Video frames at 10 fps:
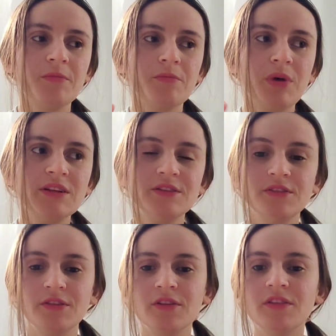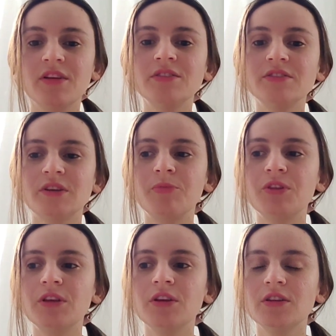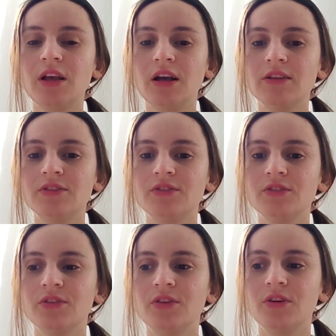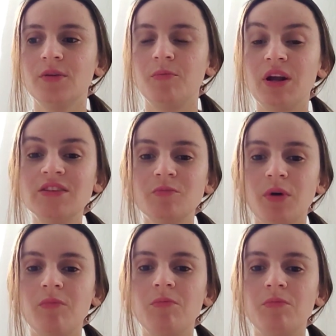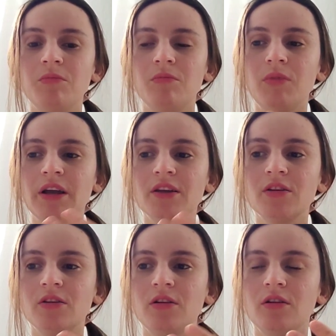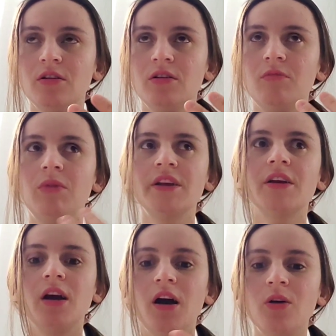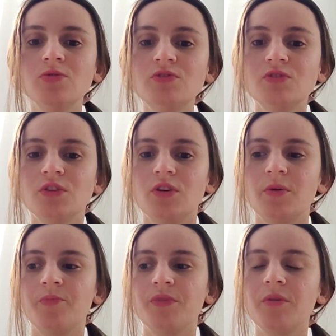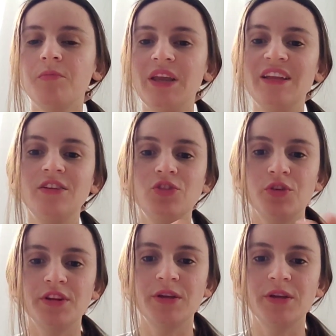But there is something that the breast pump might cause a pain in your